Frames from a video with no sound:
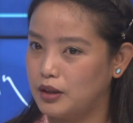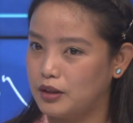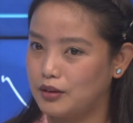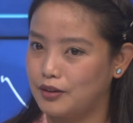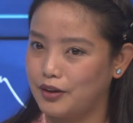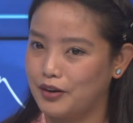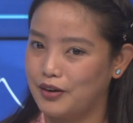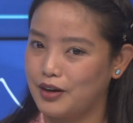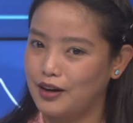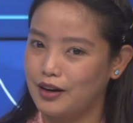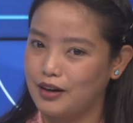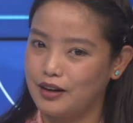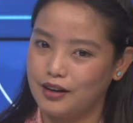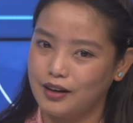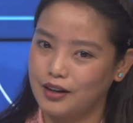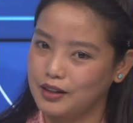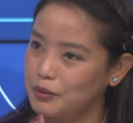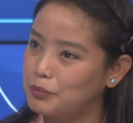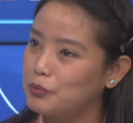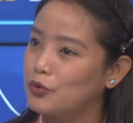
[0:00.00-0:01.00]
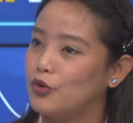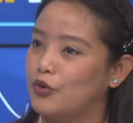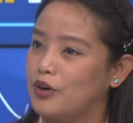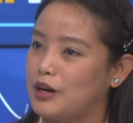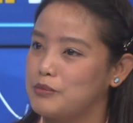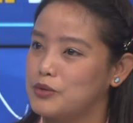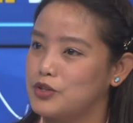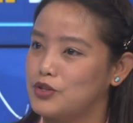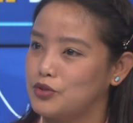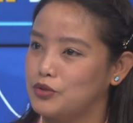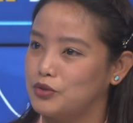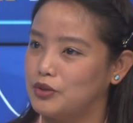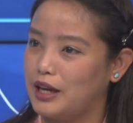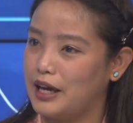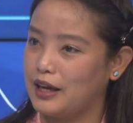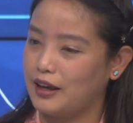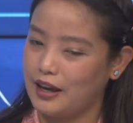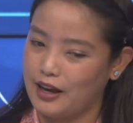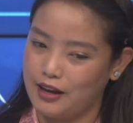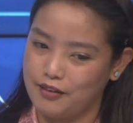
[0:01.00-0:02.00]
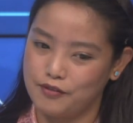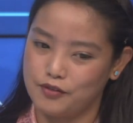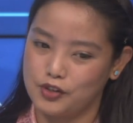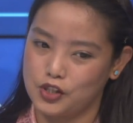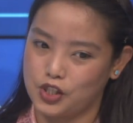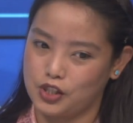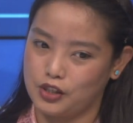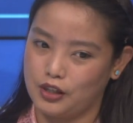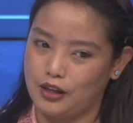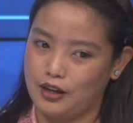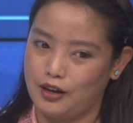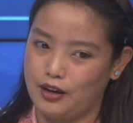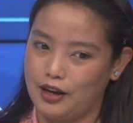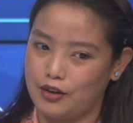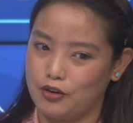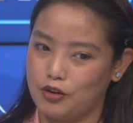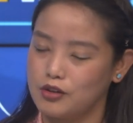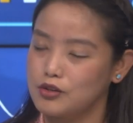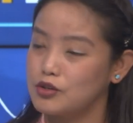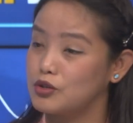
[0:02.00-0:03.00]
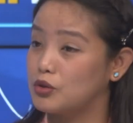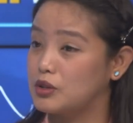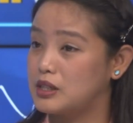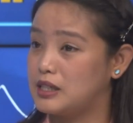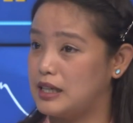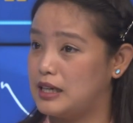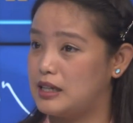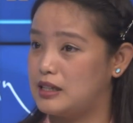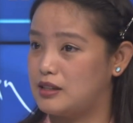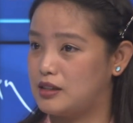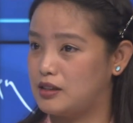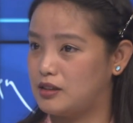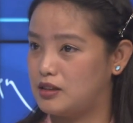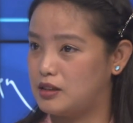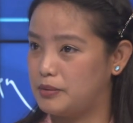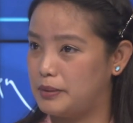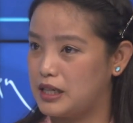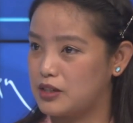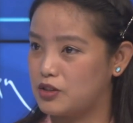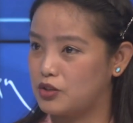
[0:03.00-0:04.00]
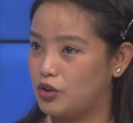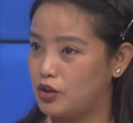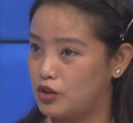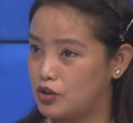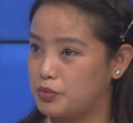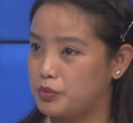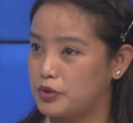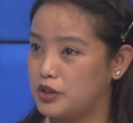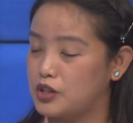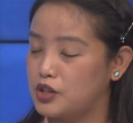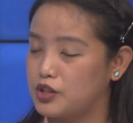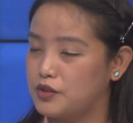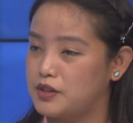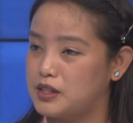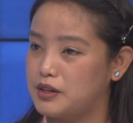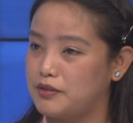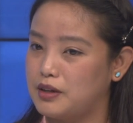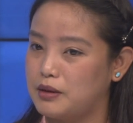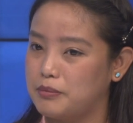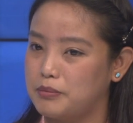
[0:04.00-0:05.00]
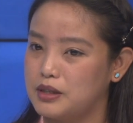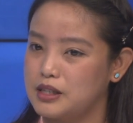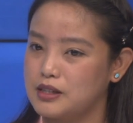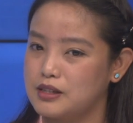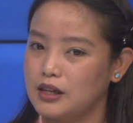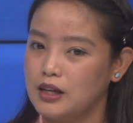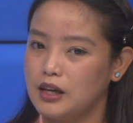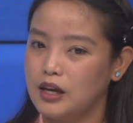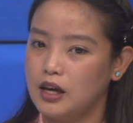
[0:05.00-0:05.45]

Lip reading: there are other programs too, like Envision and also TED, Tibetan Entrepreneurship Development.